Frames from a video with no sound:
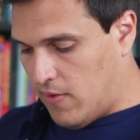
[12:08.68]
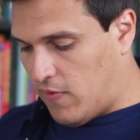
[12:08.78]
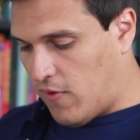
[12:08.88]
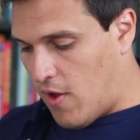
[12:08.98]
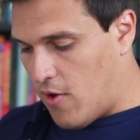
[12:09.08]

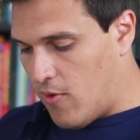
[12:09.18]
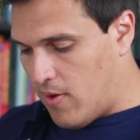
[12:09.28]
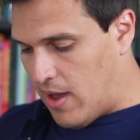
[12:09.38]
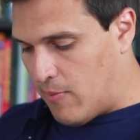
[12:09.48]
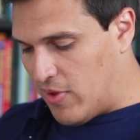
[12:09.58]

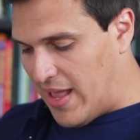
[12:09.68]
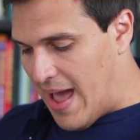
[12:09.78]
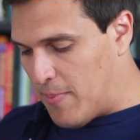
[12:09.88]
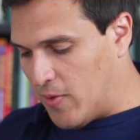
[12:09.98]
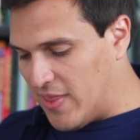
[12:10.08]
So I'm really
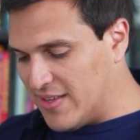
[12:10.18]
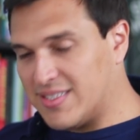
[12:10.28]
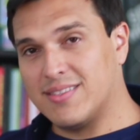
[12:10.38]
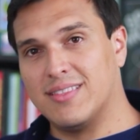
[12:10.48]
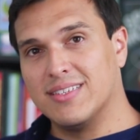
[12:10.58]
happy with
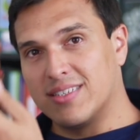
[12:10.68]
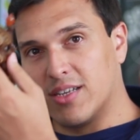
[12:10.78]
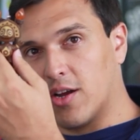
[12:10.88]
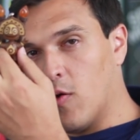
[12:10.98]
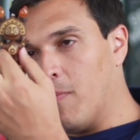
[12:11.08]
this. This is
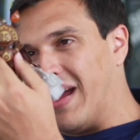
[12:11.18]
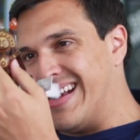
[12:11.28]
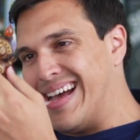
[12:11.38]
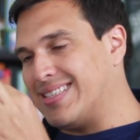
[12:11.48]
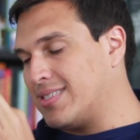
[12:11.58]
gonna go on my
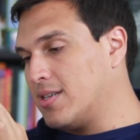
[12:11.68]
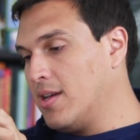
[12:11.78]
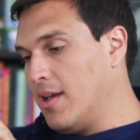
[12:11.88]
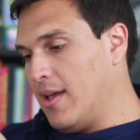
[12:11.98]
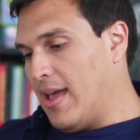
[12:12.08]
desk
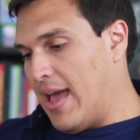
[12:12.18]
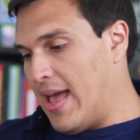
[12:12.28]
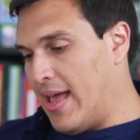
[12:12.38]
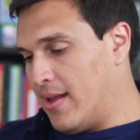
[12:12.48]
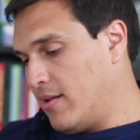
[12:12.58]

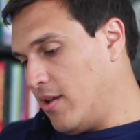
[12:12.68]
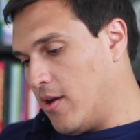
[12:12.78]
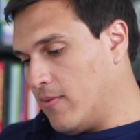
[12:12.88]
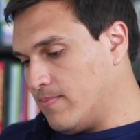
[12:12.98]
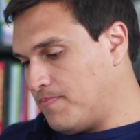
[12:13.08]
and, you
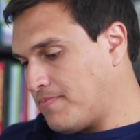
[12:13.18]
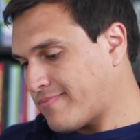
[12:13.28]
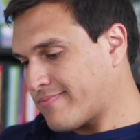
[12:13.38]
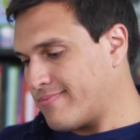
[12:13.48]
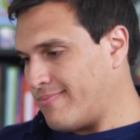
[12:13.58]
know,
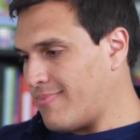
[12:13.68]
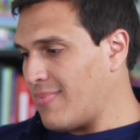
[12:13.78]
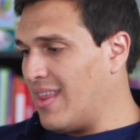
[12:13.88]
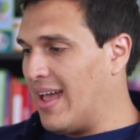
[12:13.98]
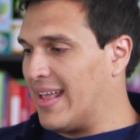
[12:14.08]

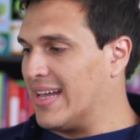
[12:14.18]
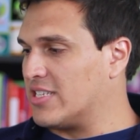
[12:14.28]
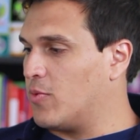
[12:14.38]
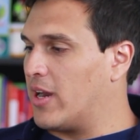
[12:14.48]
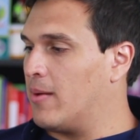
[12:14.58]
I
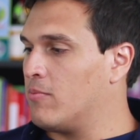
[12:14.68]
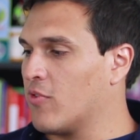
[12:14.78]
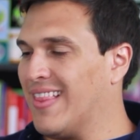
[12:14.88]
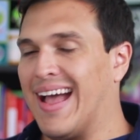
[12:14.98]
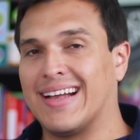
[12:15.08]
guess when I'm
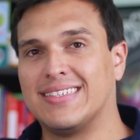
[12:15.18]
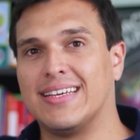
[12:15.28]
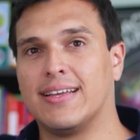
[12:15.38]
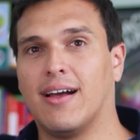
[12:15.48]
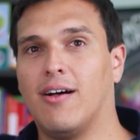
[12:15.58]

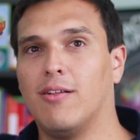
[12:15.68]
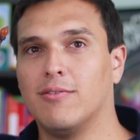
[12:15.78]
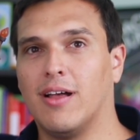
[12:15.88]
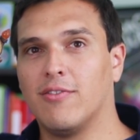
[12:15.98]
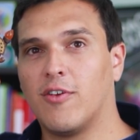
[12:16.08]
relaxing,
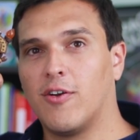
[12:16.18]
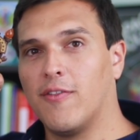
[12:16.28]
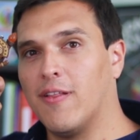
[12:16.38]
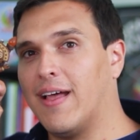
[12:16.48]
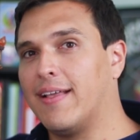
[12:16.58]
I'll I'll turn
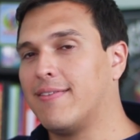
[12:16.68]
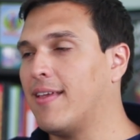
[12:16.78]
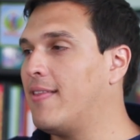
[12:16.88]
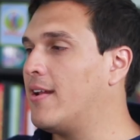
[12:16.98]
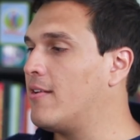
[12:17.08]
on the lights,
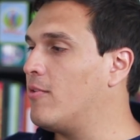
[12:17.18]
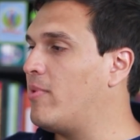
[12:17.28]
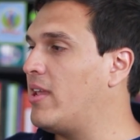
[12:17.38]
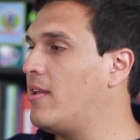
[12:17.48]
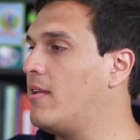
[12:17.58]
and then it'll
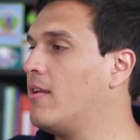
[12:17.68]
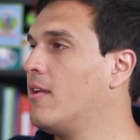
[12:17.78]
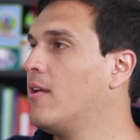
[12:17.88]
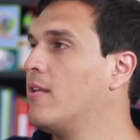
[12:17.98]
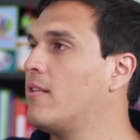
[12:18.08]
be,
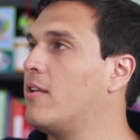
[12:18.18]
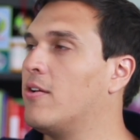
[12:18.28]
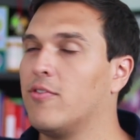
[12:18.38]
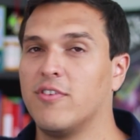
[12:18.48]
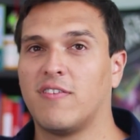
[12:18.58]
you
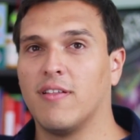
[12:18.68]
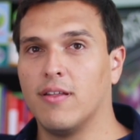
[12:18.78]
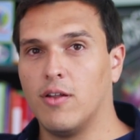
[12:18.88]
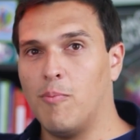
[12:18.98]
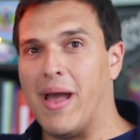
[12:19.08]
know, just the
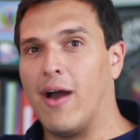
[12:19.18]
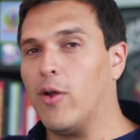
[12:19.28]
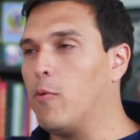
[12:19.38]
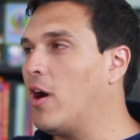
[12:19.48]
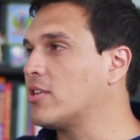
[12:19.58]
little
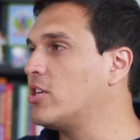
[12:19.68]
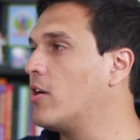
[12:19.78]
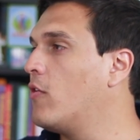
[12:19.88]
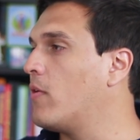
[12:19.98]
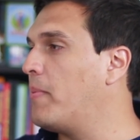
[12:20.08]
Maui
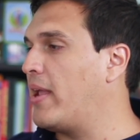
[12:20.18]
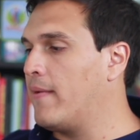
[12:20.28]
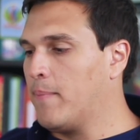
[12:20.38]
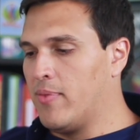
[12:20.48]
watching over me.